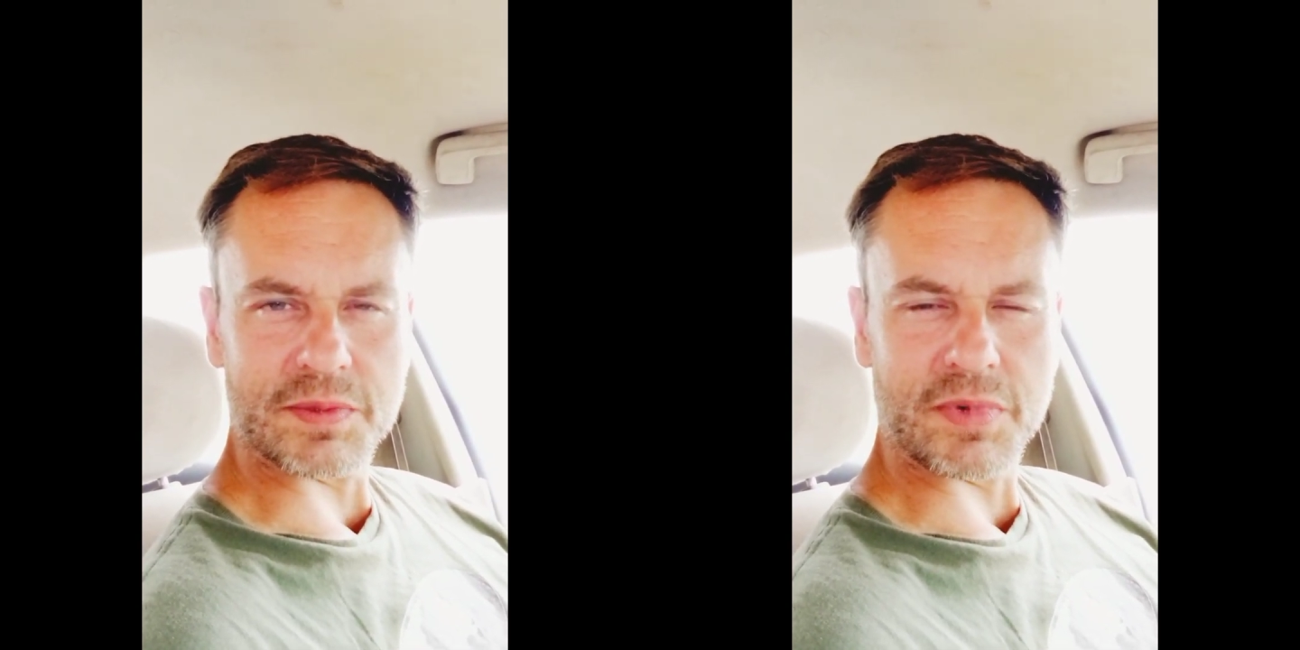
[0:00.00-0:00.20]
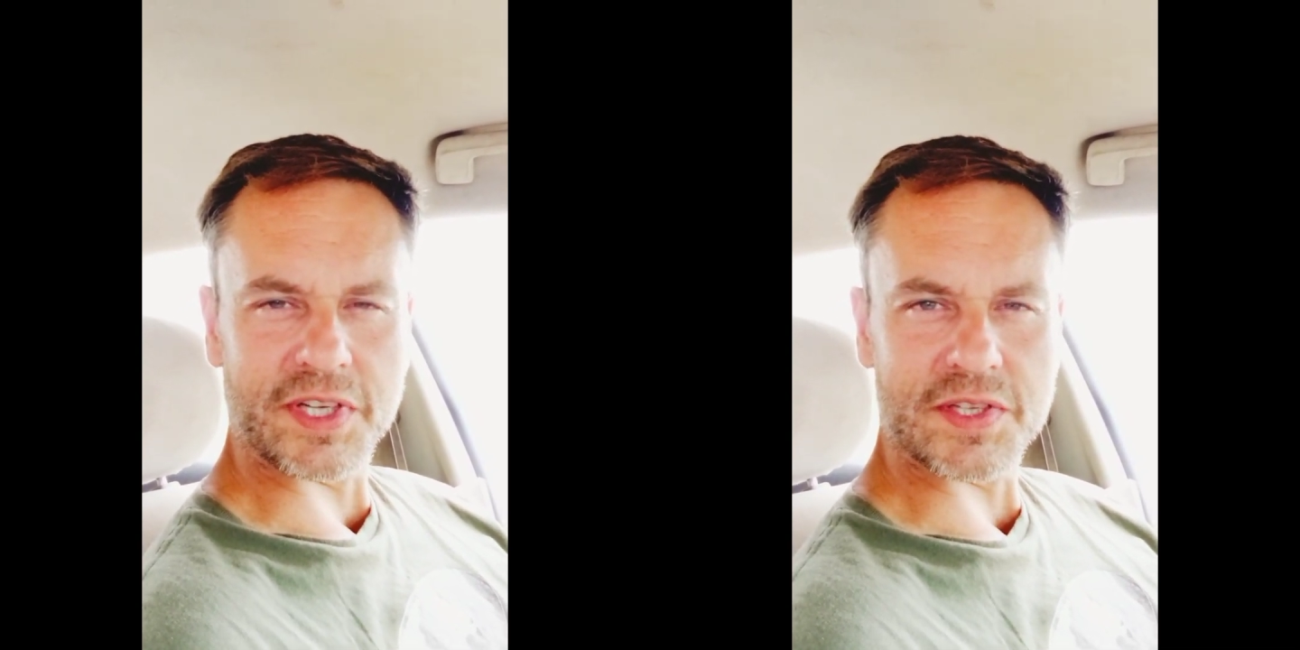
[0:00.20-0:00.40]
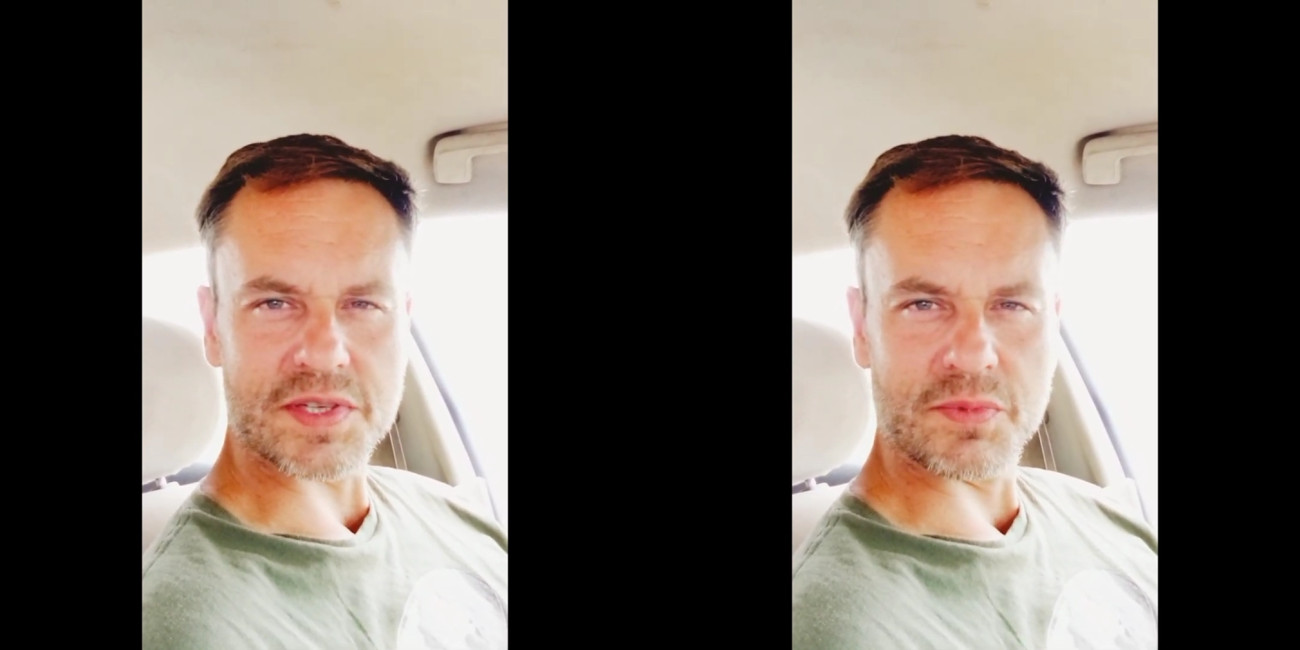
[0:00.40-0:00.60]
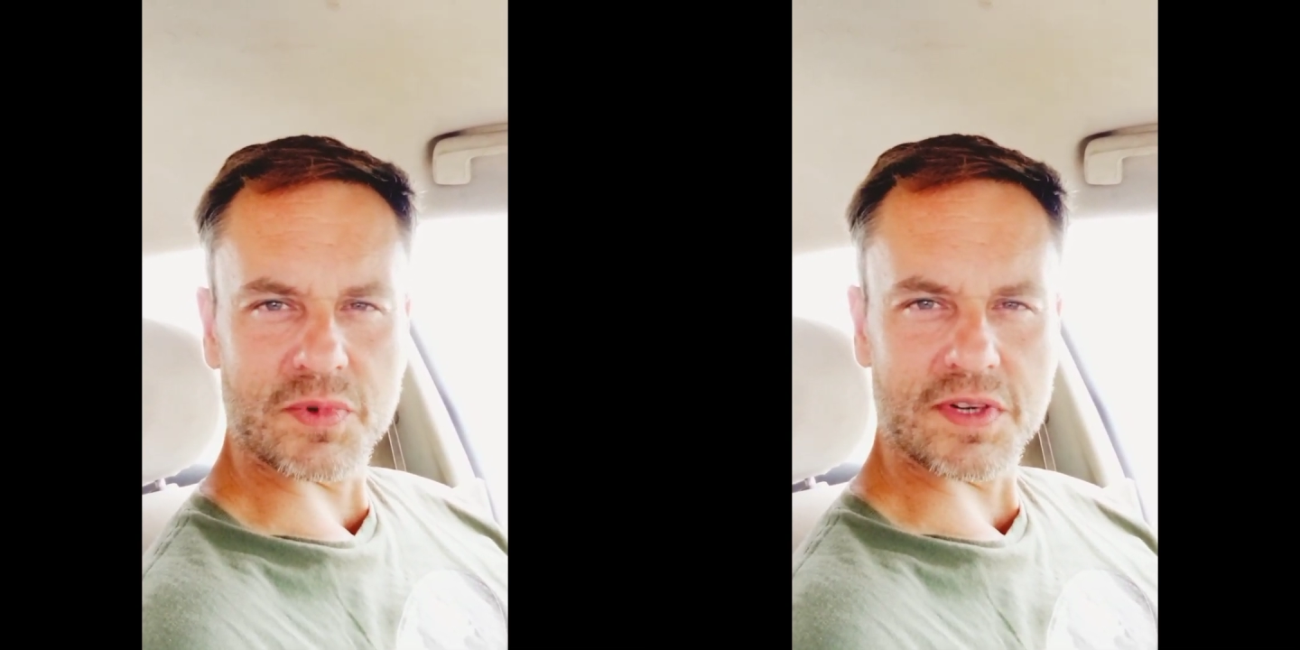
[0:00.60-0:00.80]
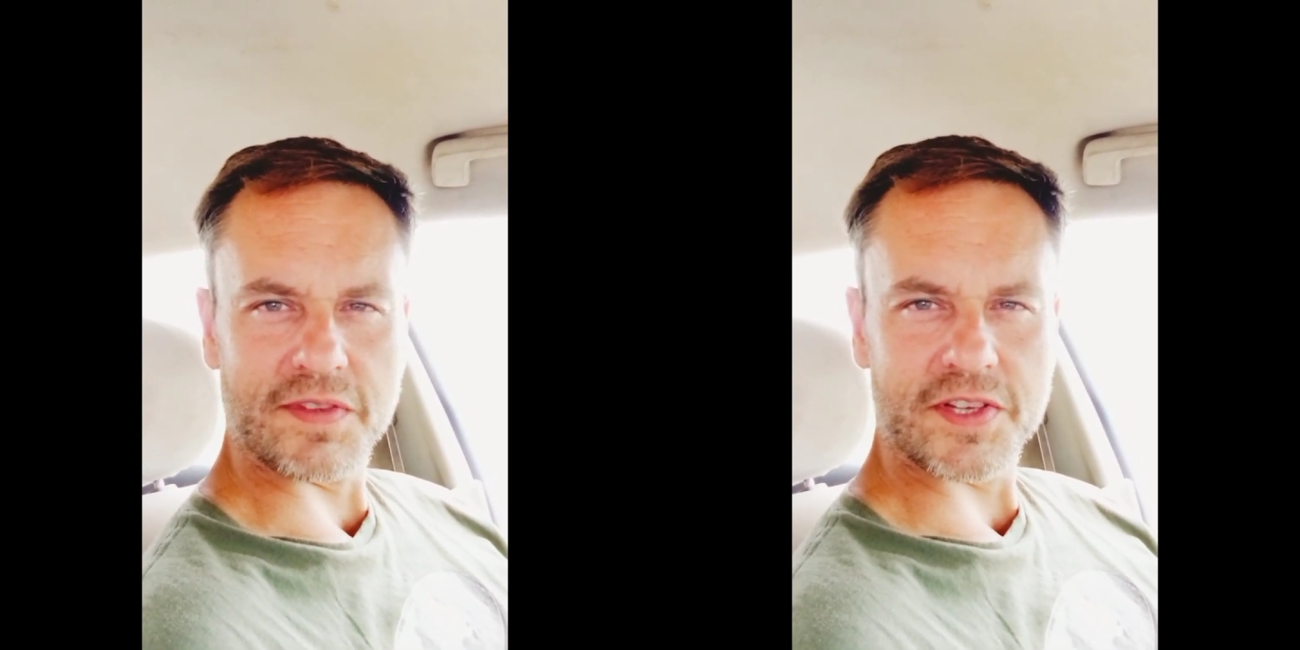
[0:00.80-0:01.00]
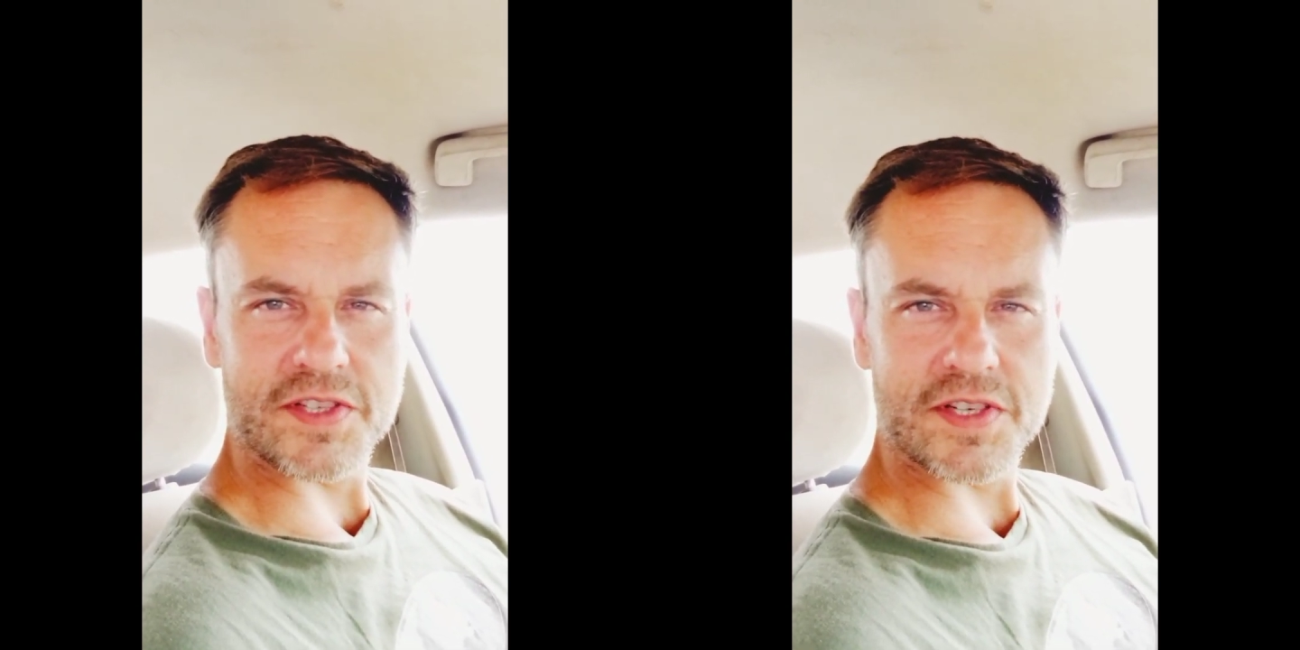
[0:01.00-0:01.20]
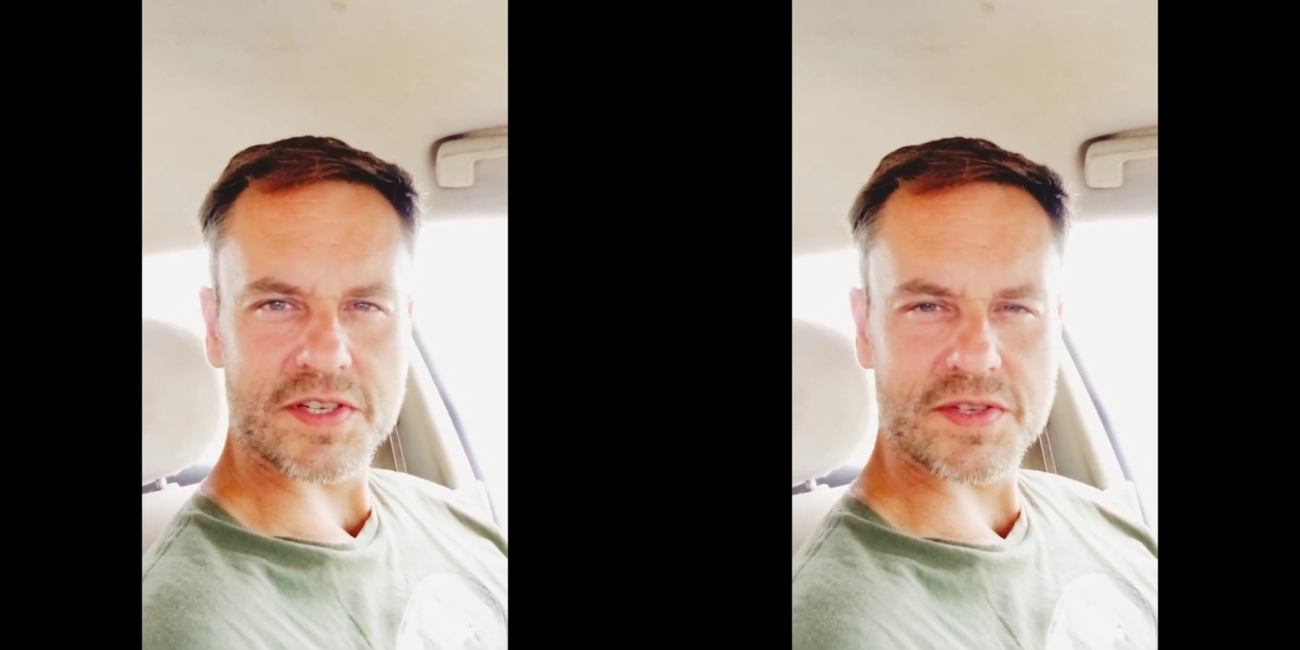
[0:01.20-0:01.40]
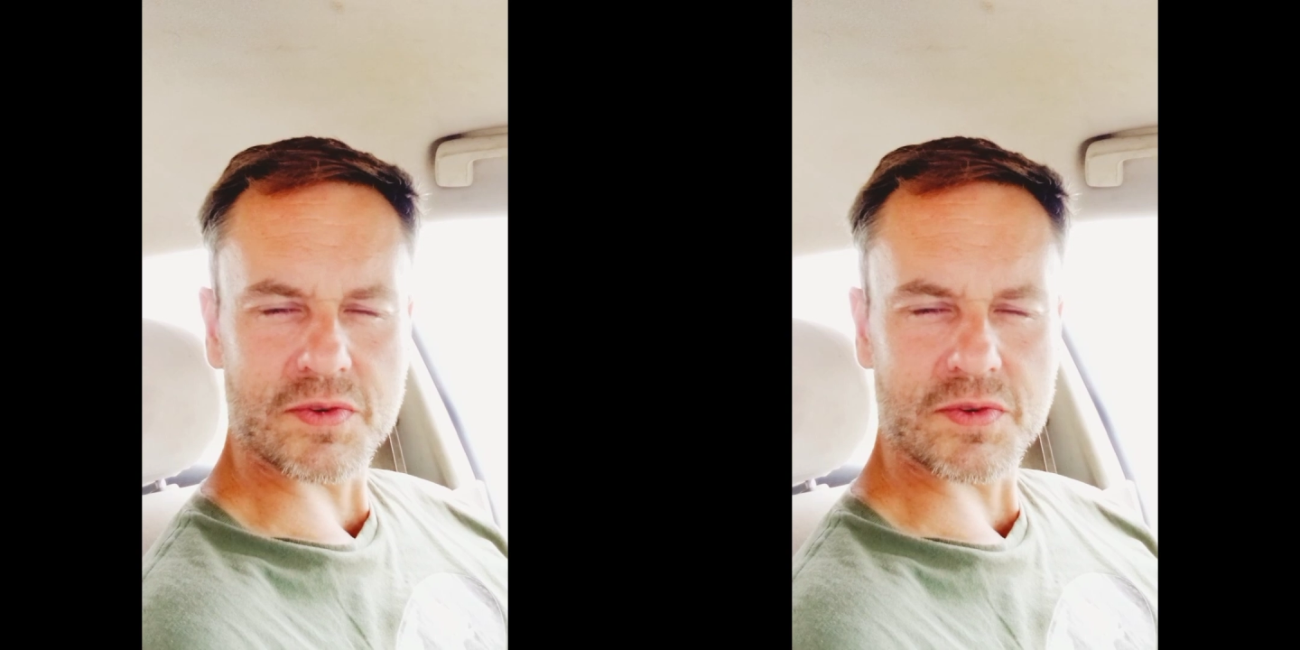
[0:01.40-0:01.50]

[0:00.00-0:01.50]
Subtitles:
bring you some more adventures.